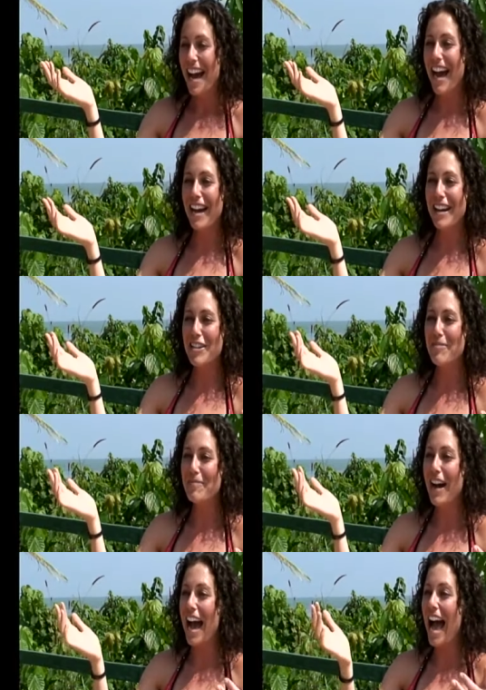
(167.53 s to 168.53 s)

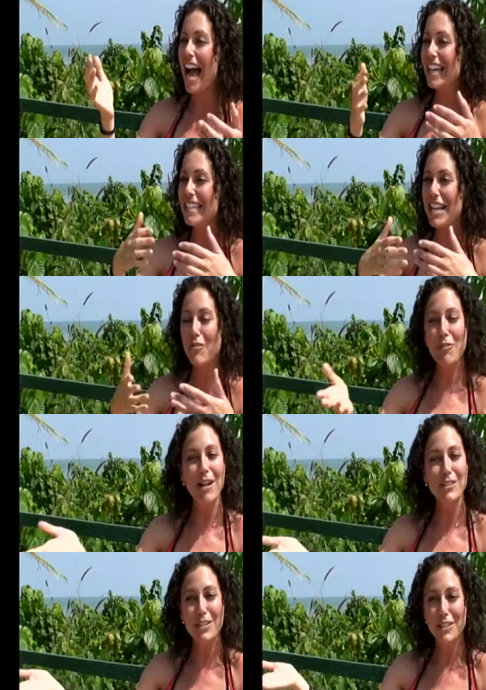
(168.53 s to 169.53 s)
I never
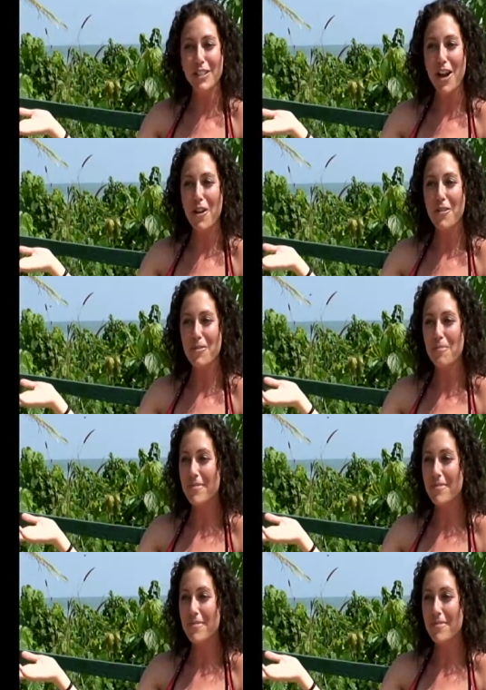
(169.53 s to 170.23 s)
watched the show,